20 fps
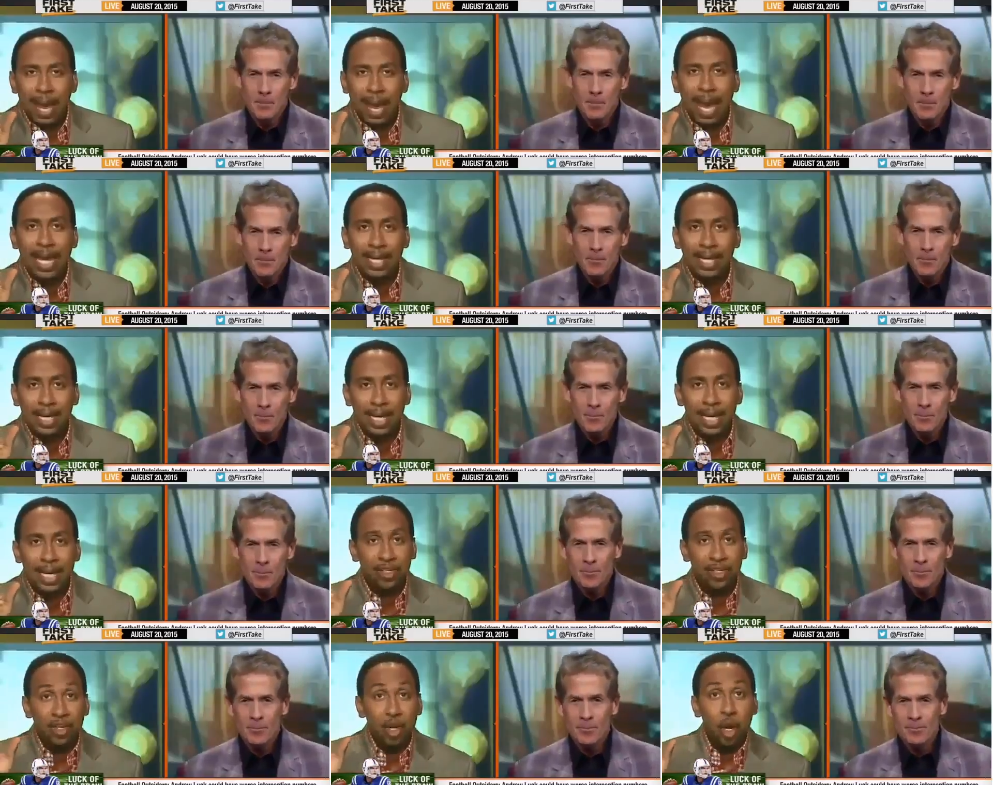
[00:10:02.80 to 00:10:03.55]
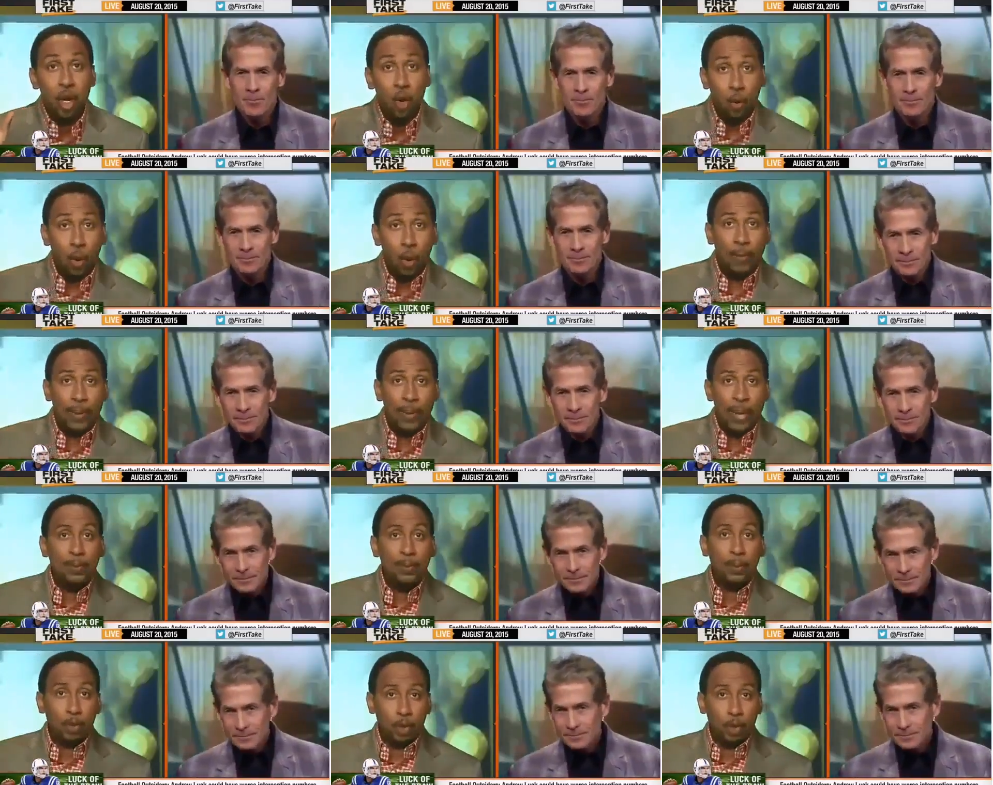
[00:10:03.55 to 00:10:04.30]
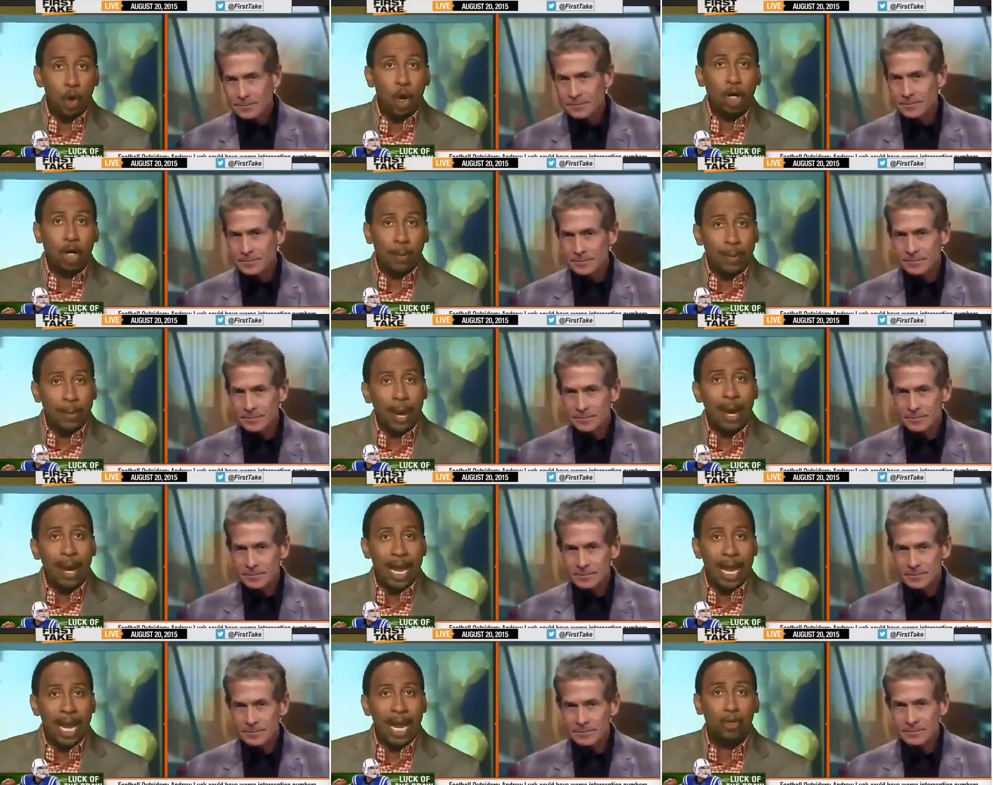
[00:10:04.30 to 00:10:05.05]
Speaker 1: of the matter is, when people talk
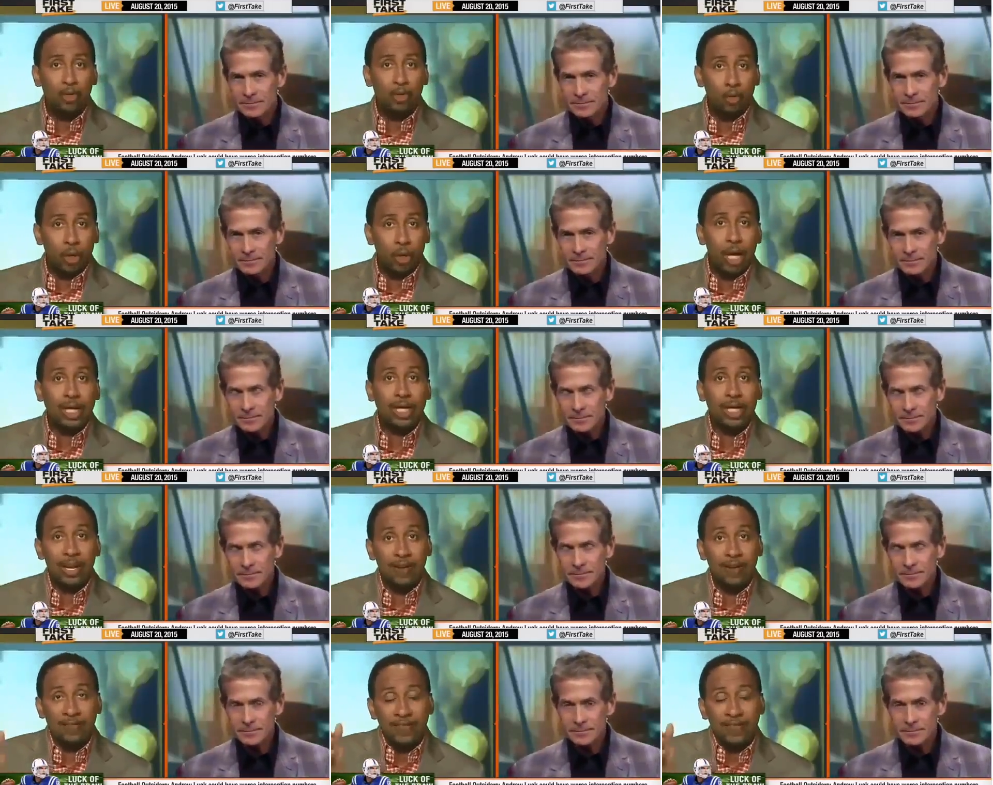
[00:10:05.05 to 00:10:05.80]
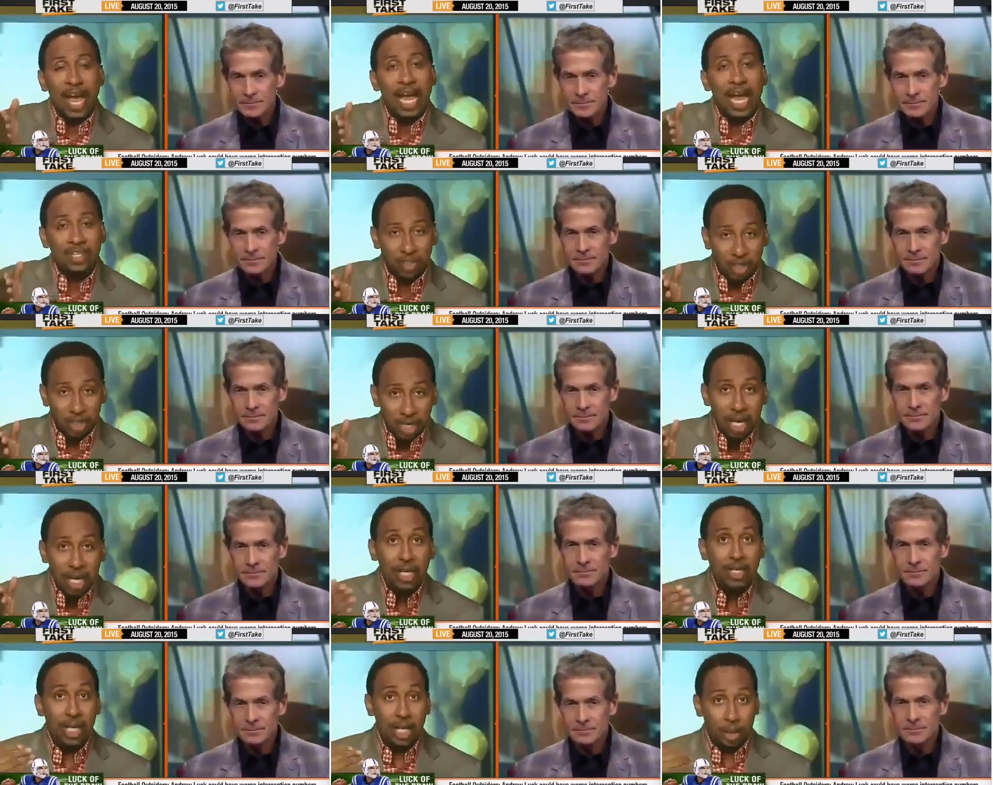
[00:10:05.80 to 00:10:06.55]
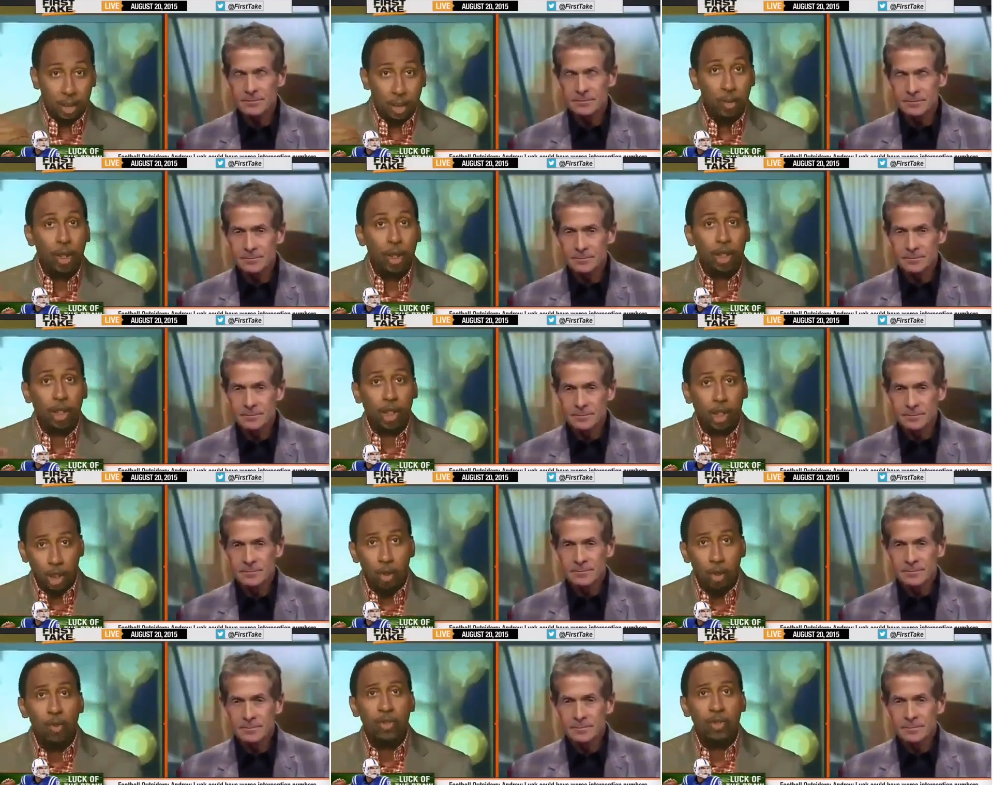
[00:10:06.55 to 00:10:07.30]
about Andrew Luck in the fashion that you
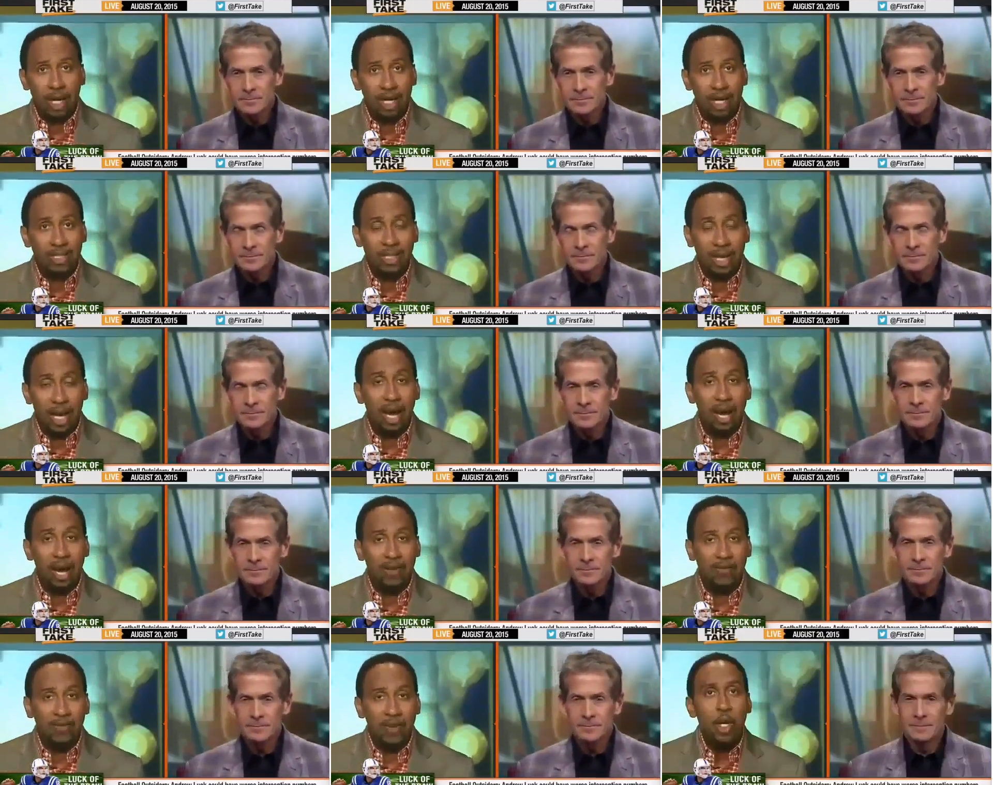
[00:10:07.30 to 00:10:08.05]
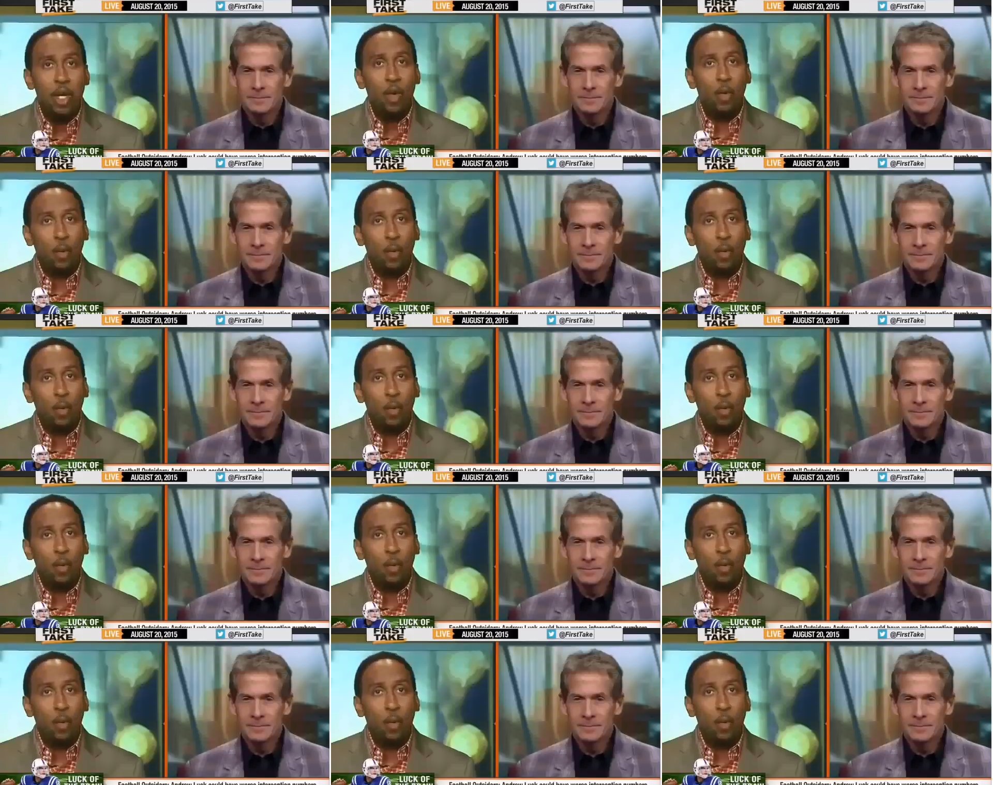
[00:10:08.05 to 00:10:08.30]
accuse us of,